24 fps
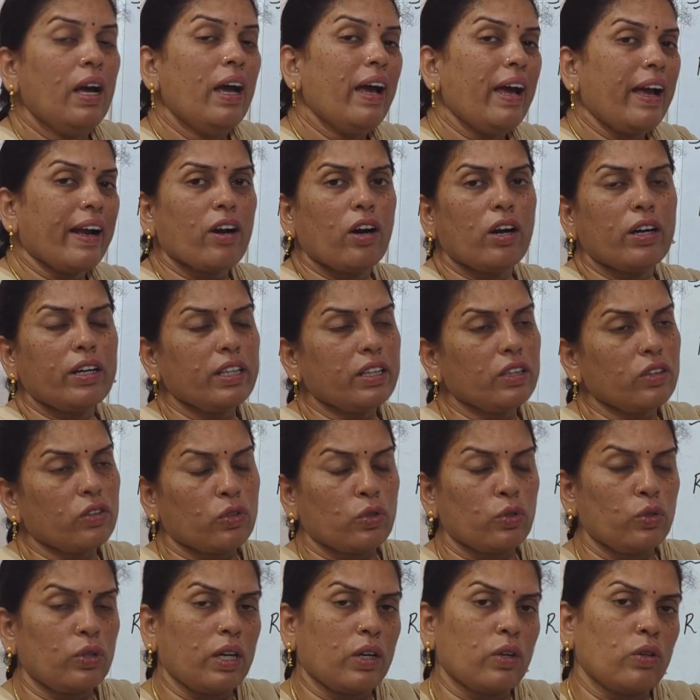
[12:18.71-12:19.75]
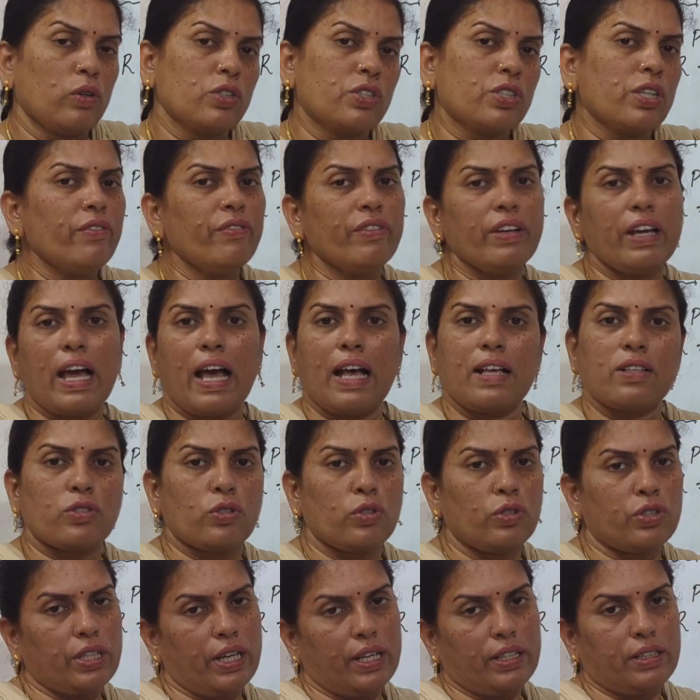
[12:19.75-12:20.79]
According to the question, we have
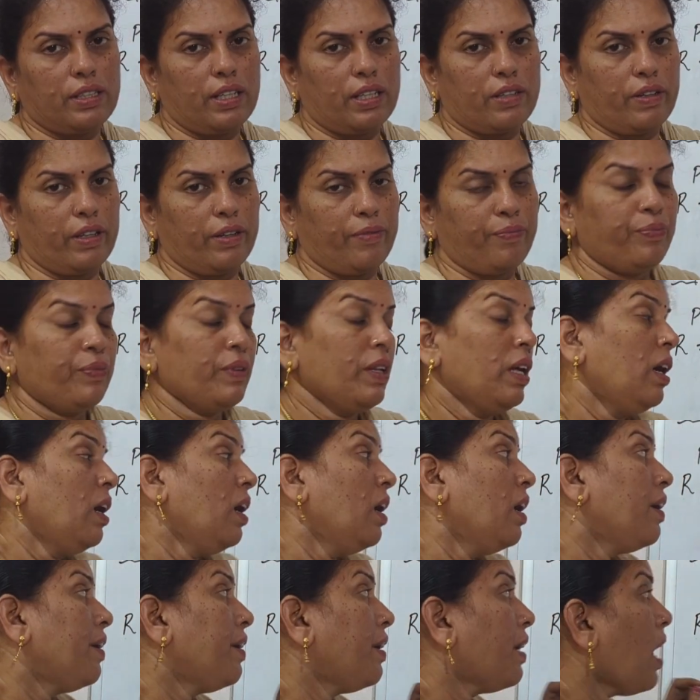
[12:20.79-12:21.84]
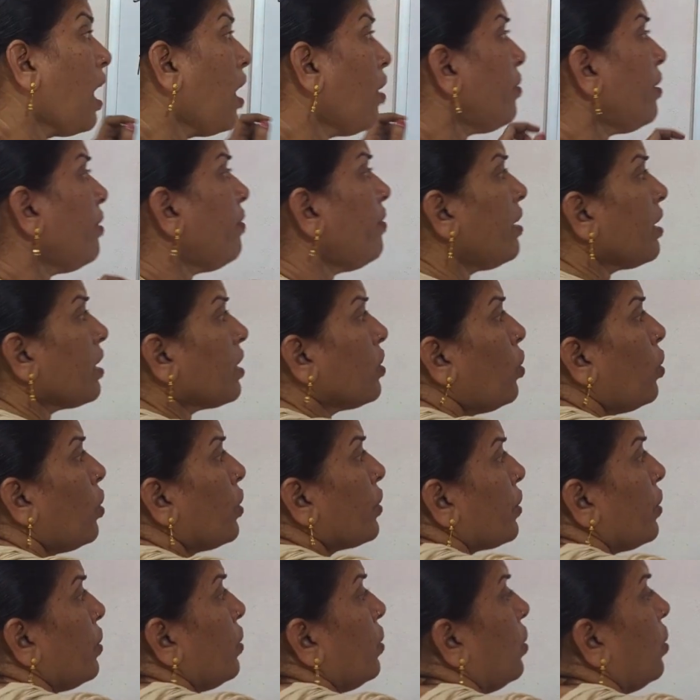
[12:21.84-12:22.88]
to change that one. Now we will